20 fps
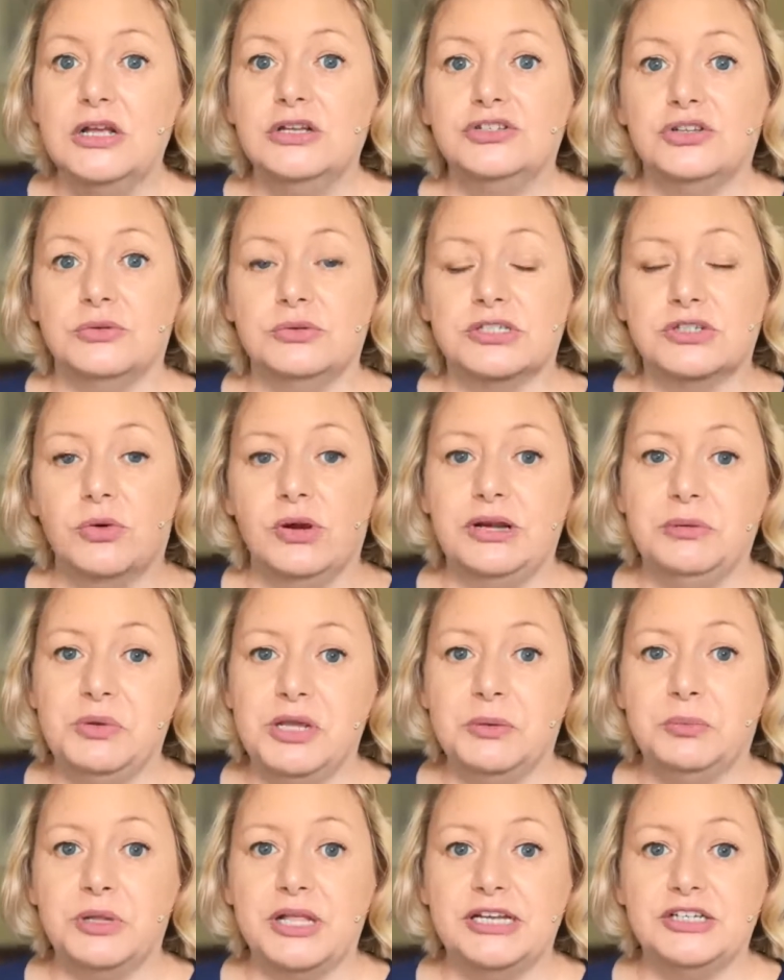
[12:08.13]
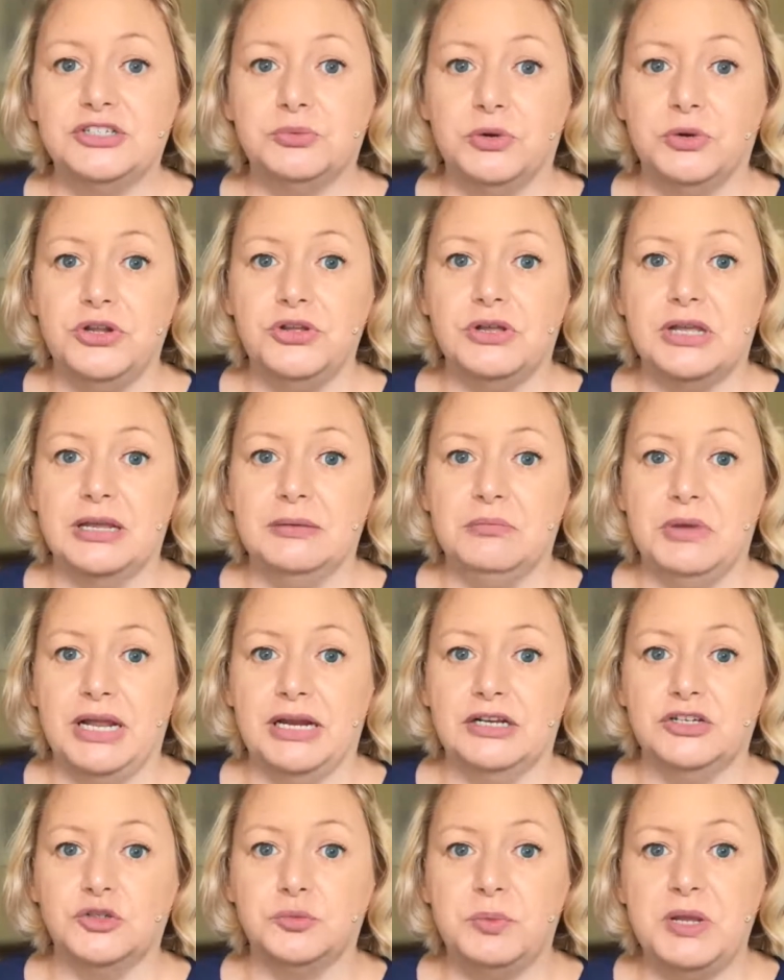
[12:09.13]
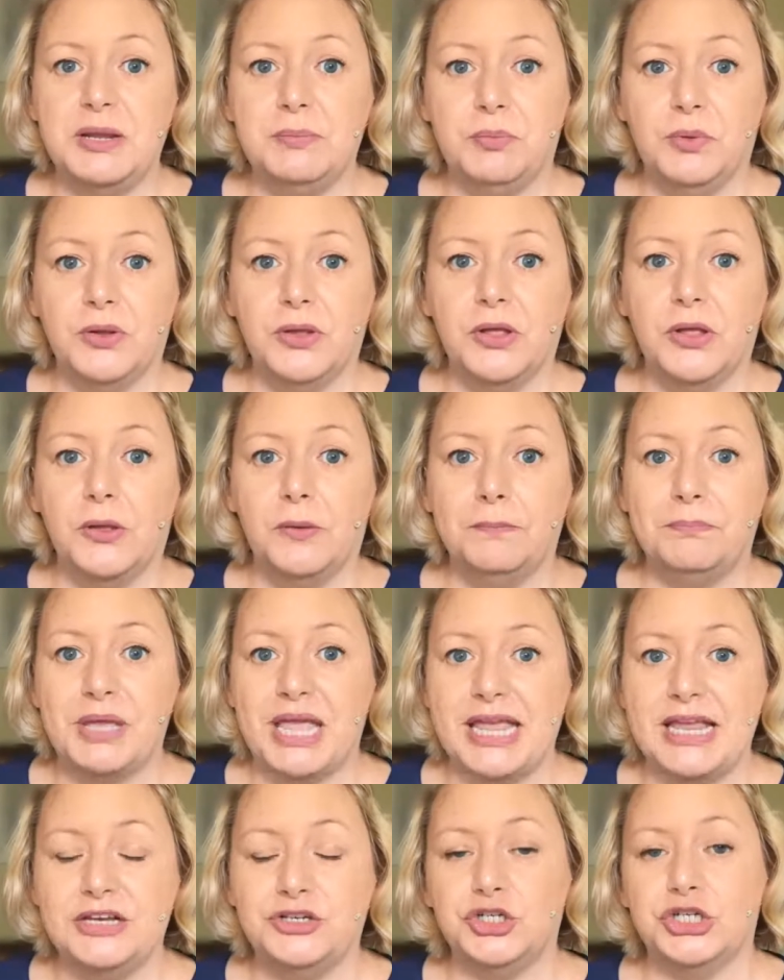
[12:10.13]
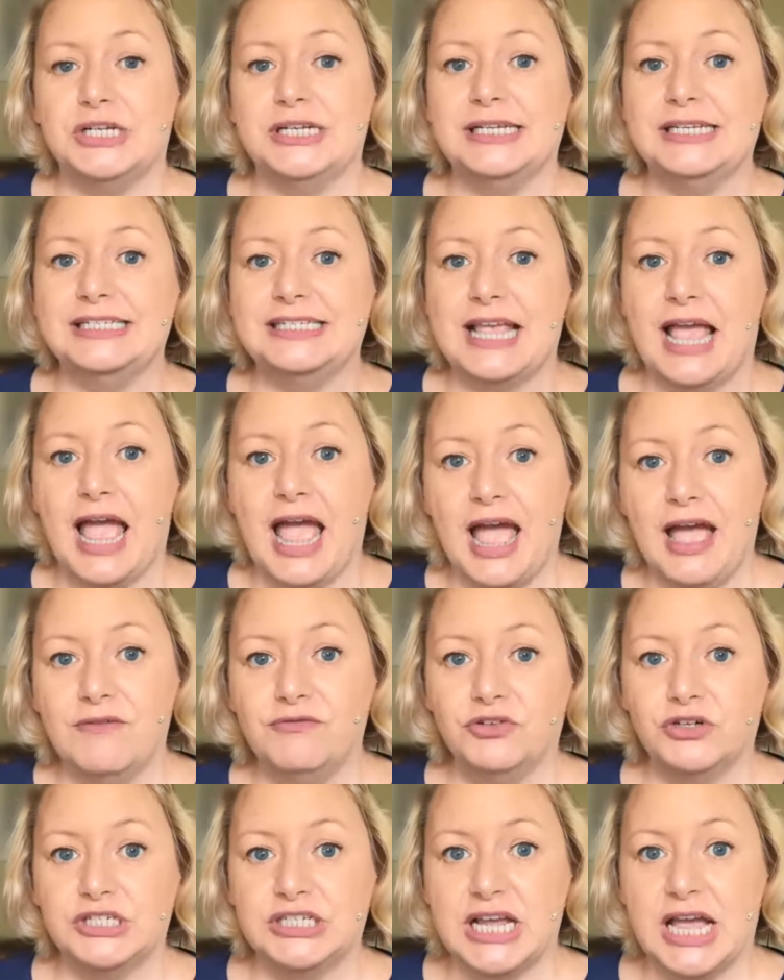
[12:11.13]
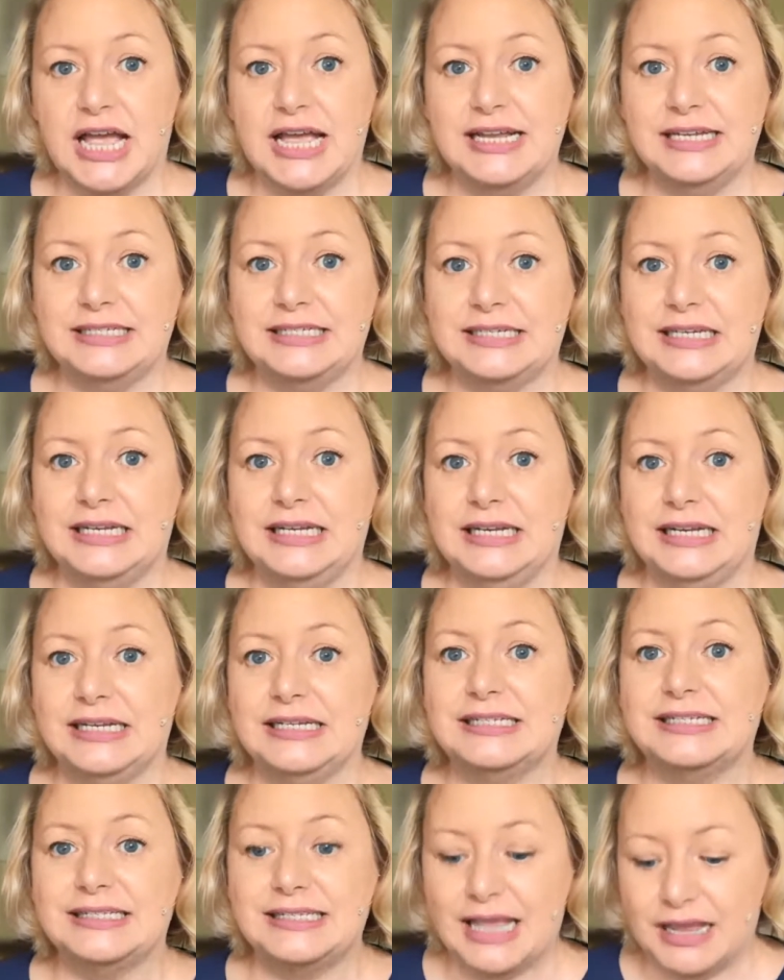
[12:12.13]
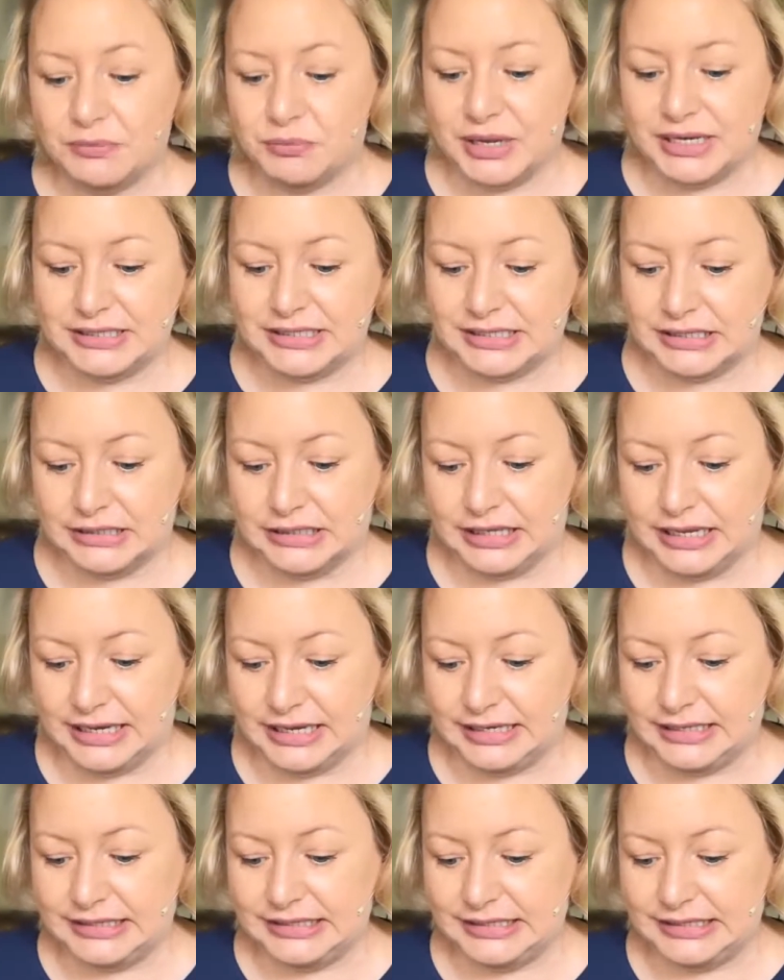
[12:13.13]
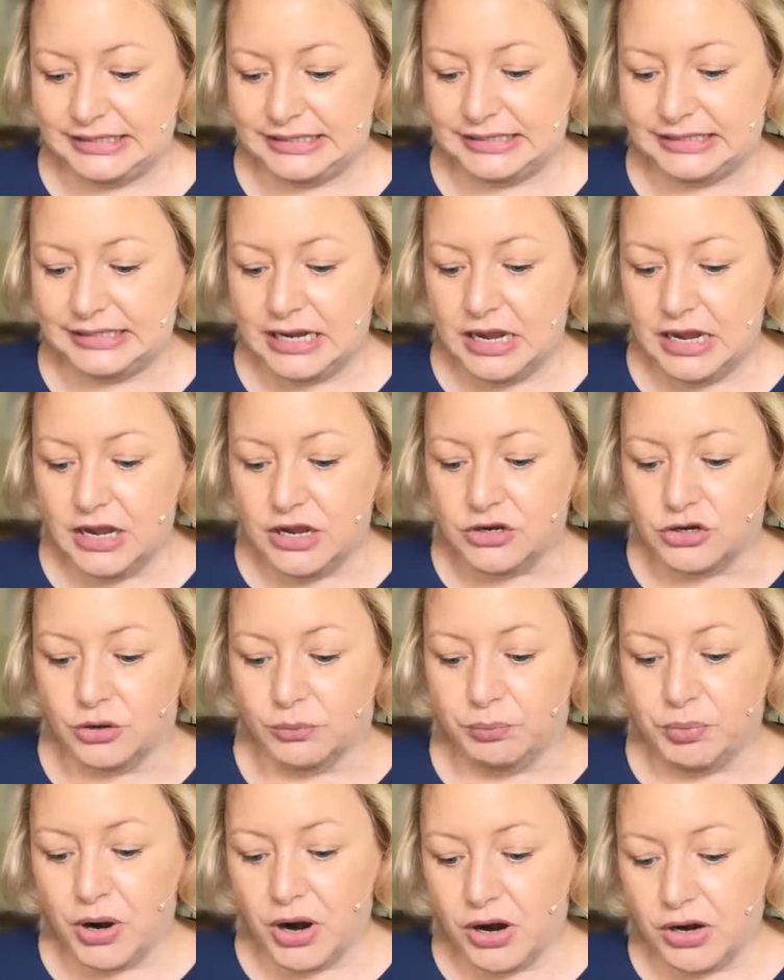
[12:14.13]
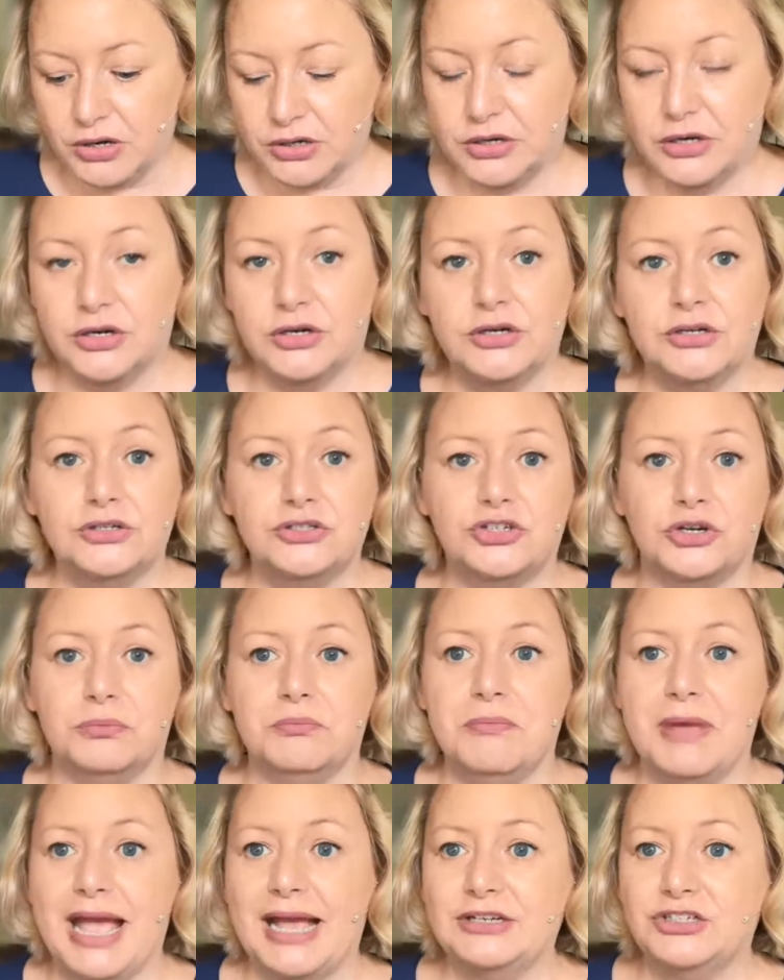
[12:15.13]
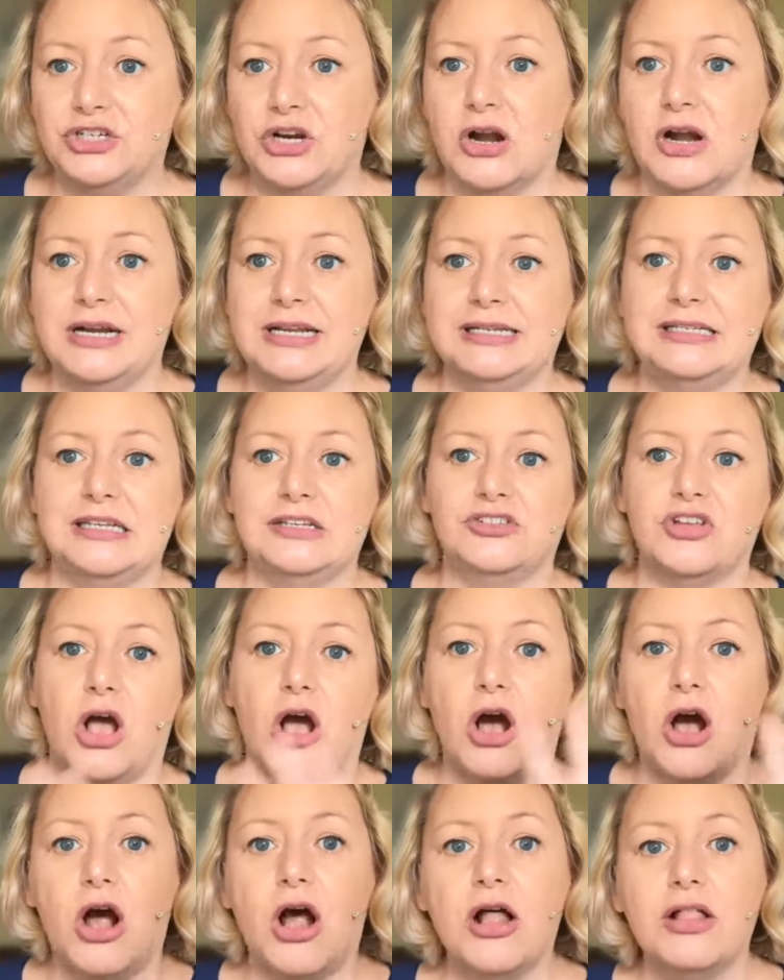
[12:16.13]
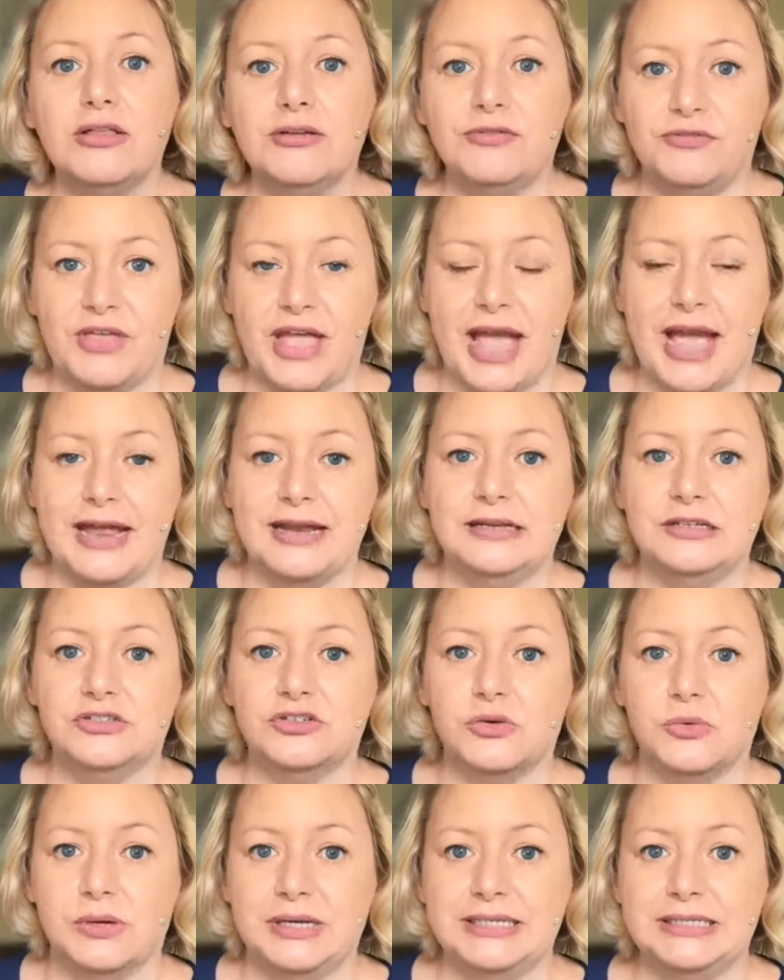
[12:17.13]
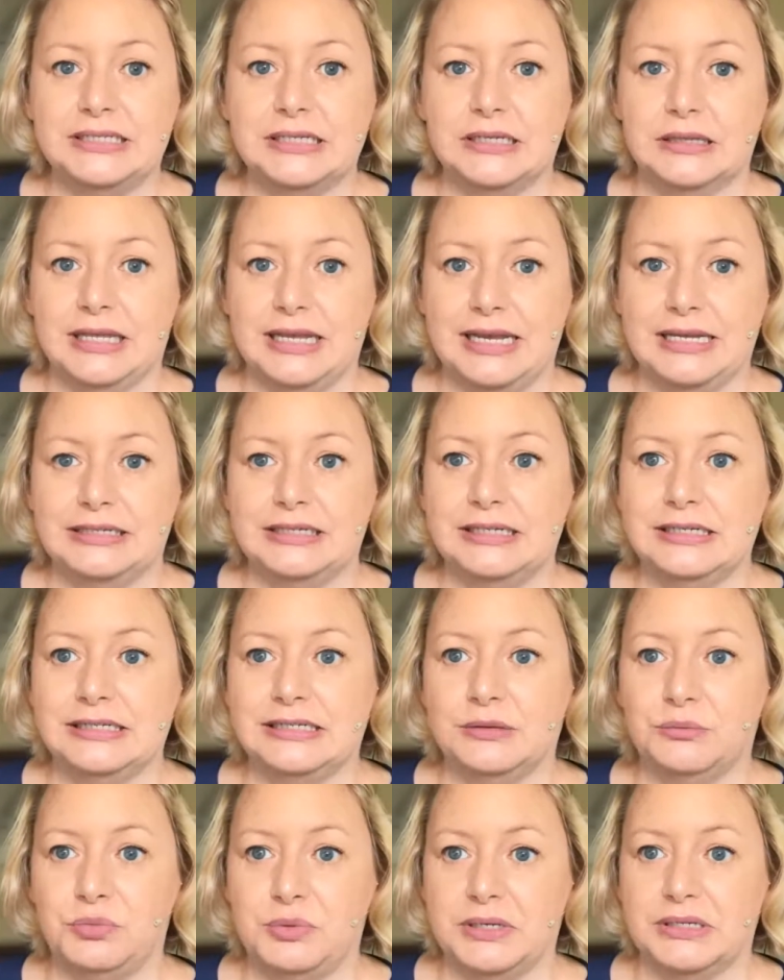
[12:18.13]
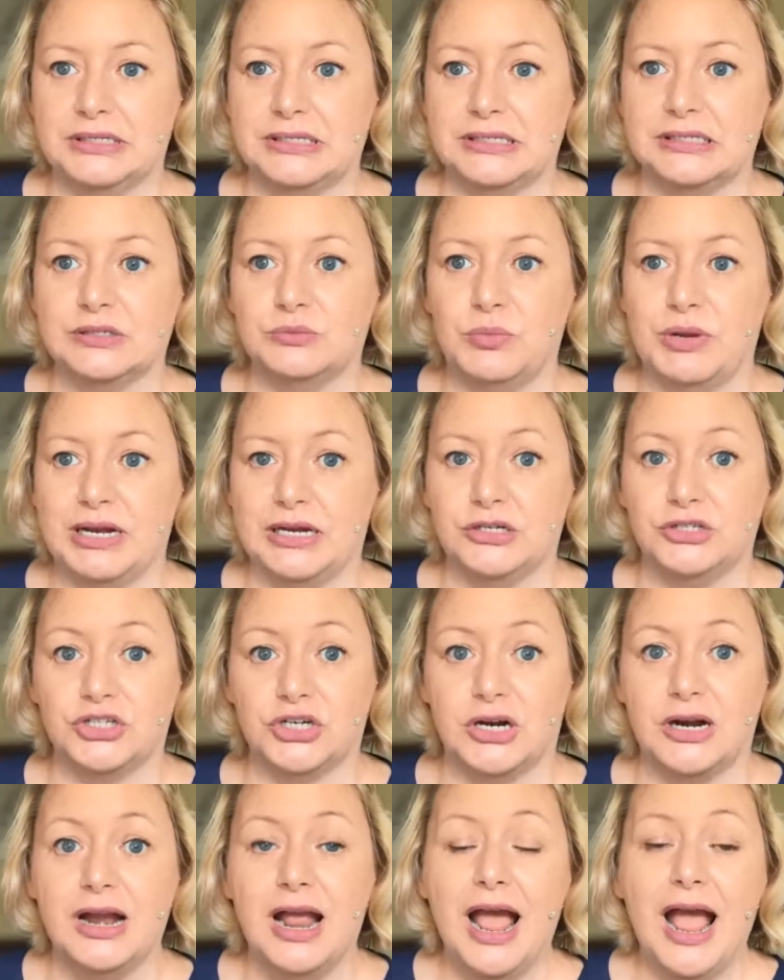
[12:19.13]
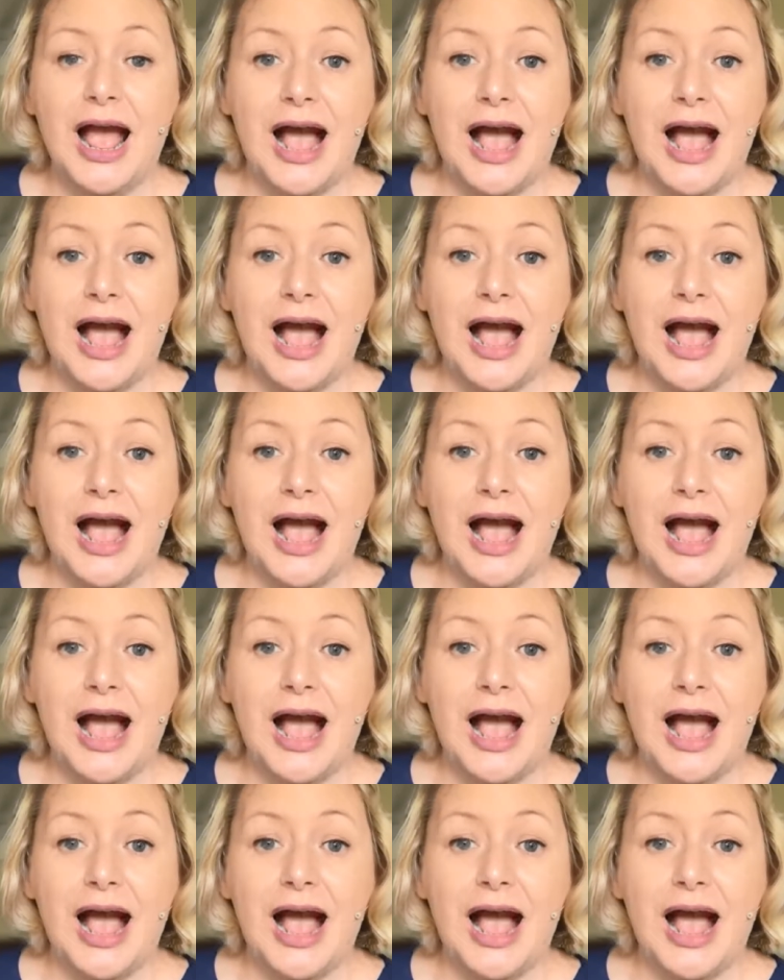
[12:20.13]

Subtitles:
So it's going to be a place where you can manage people, pages, advertising, segmented lists, your partners, your match audiences, all of that is going to land into Business Manager.